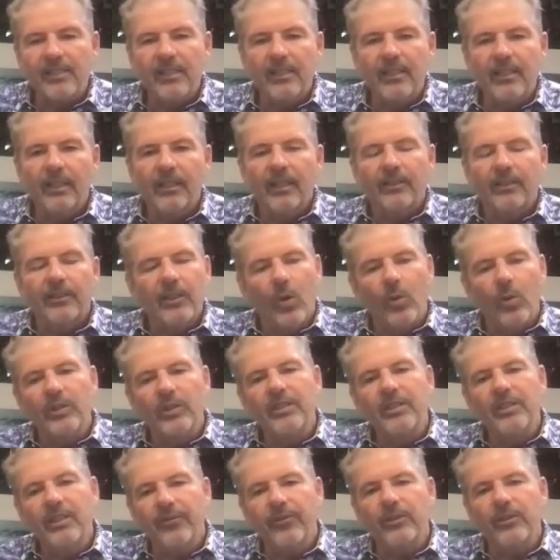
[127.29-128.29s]
The only
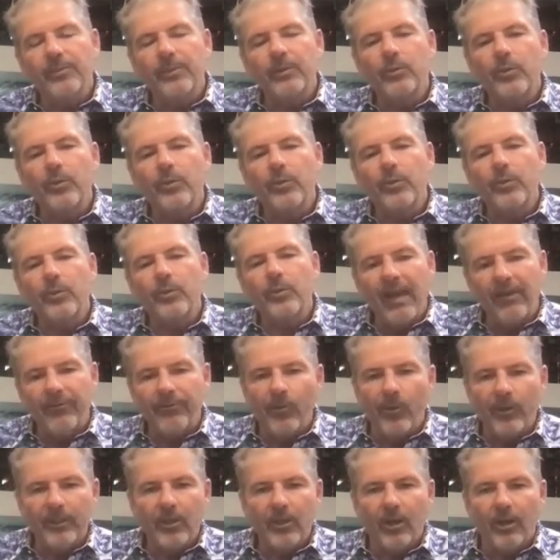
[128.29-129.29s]
difference between the
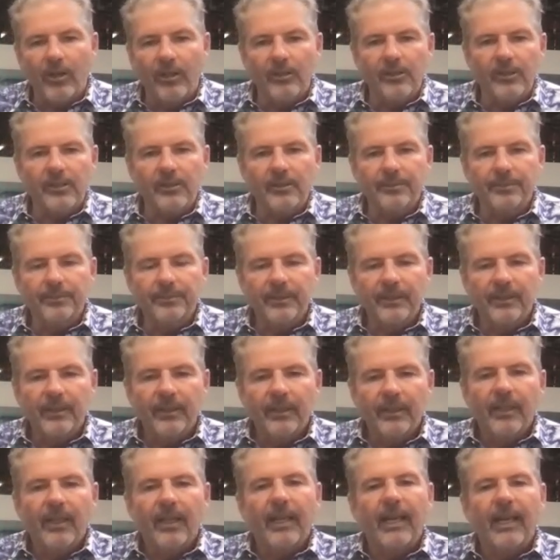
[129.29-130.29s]
F1 cars
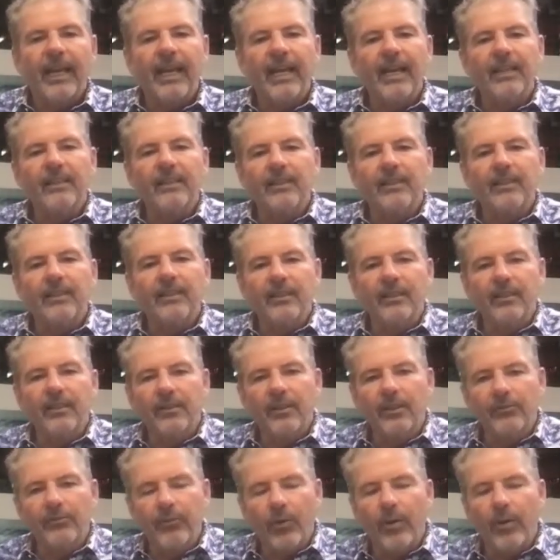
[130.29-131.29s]
and
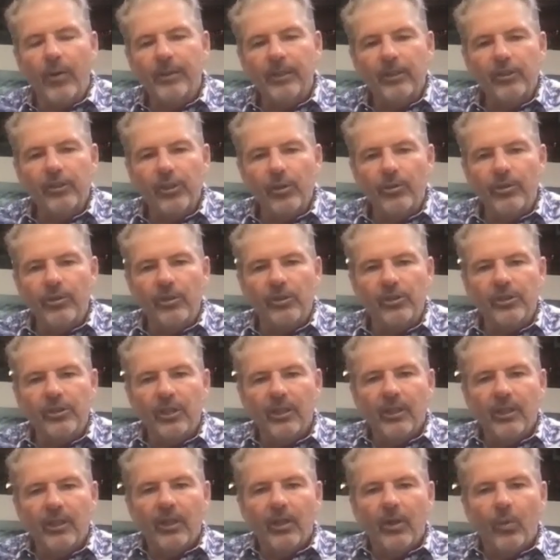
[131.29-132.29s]
the Formula Juniors
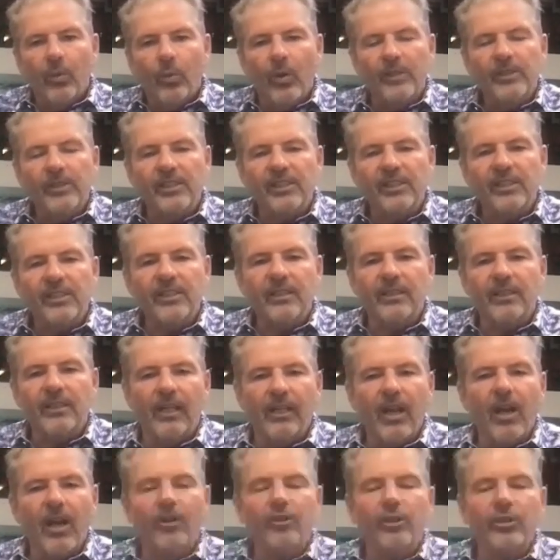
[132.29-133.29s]
was a
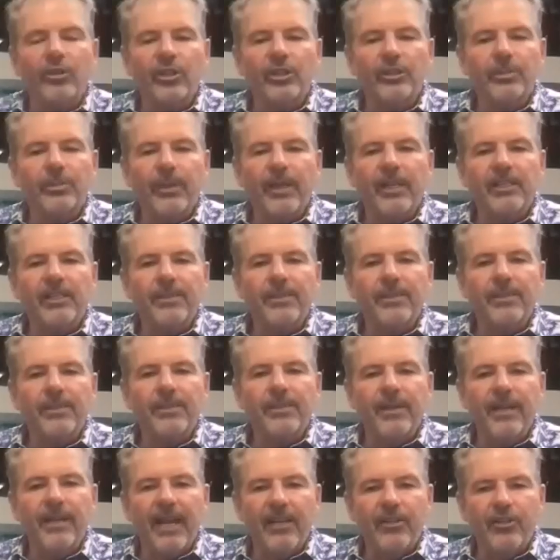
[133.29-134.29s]
larger displacement
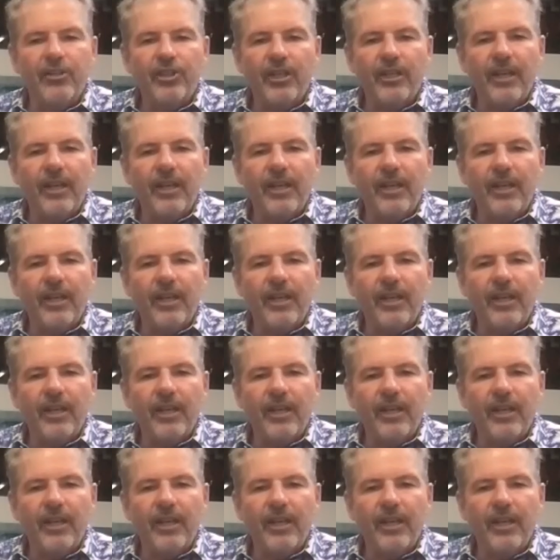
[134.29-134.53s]
engine